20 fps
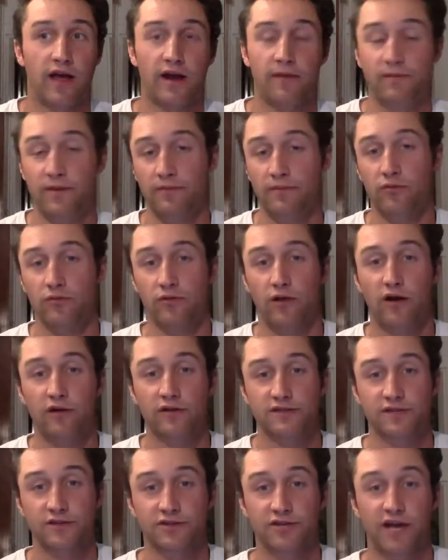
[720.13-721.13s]
of people
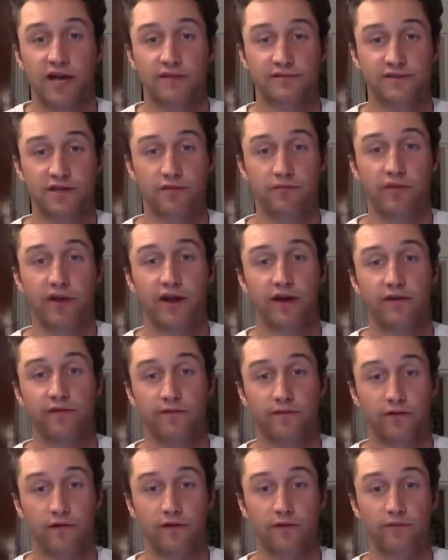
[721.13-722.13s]
lost their jobs in the media
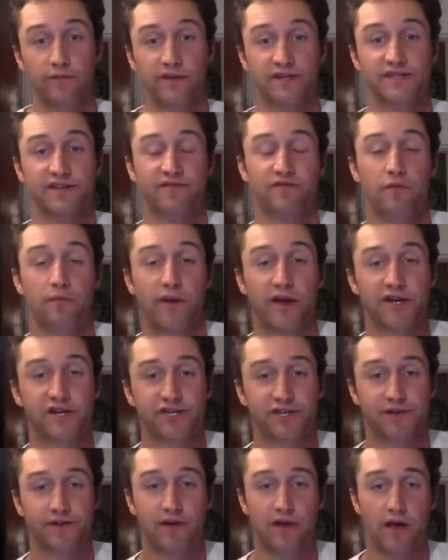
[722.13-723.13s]
for
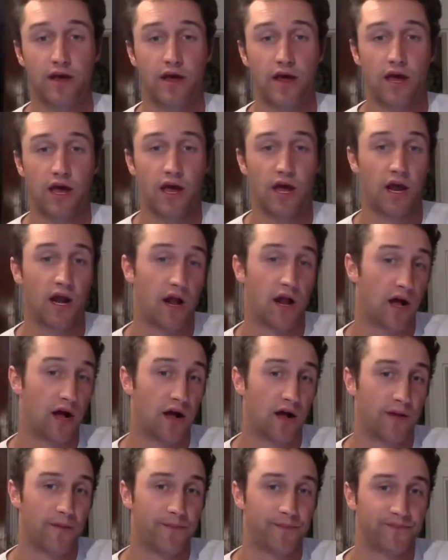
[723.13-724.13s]
misinformation, and
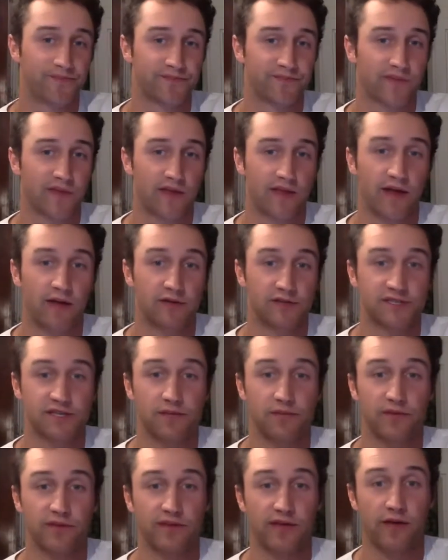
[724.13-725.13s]
that was
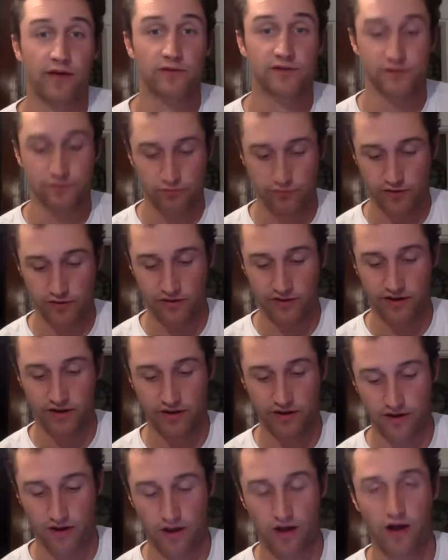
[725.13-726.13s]
something that was
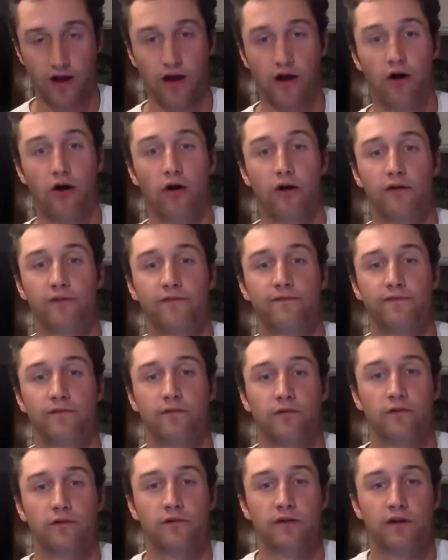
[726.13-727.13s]
really hard
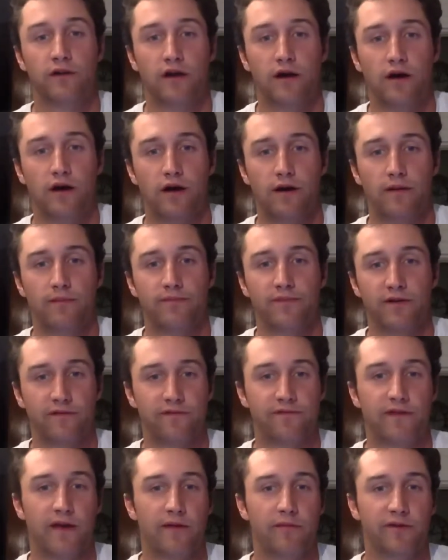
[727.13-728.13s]
for their
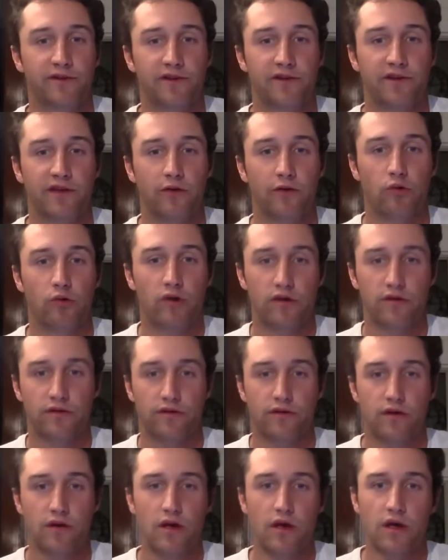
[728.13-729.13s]
family to deal with.
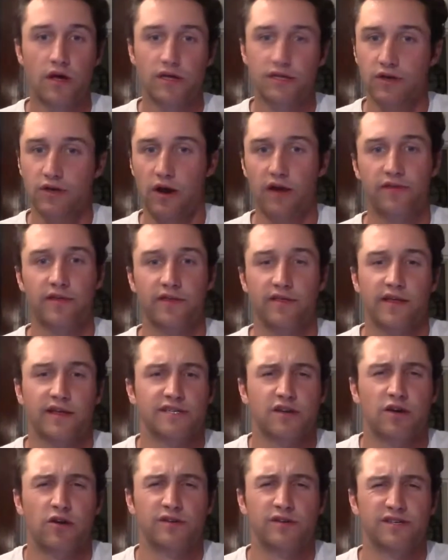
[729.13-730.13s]
So I think
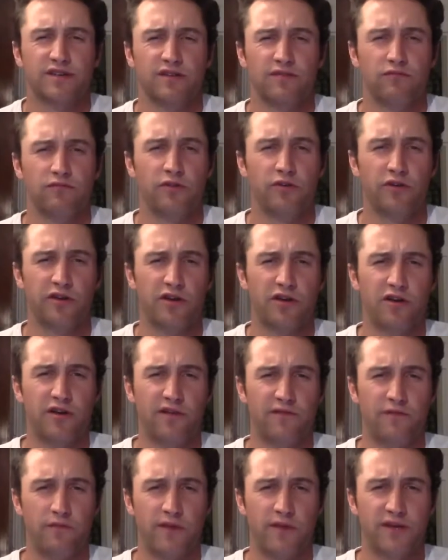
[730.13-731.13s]
that's always a really good
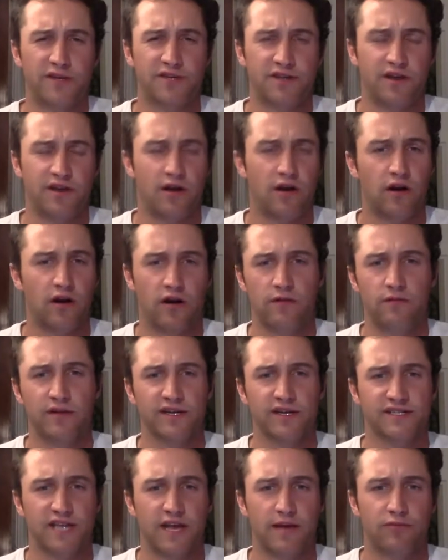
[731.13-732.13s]
information or
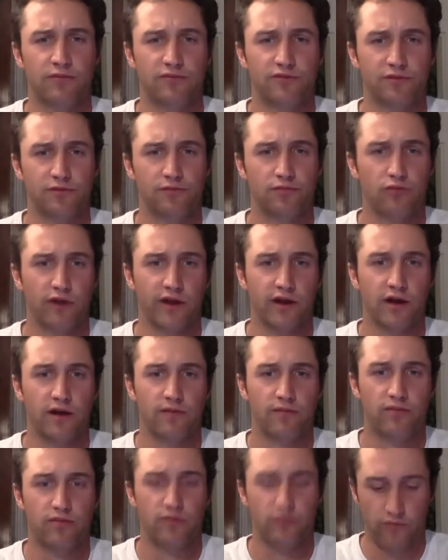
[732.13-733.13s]
example to bring
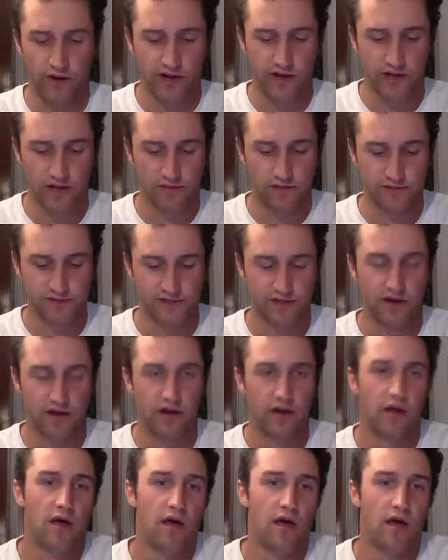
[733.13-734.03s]
up when it comes to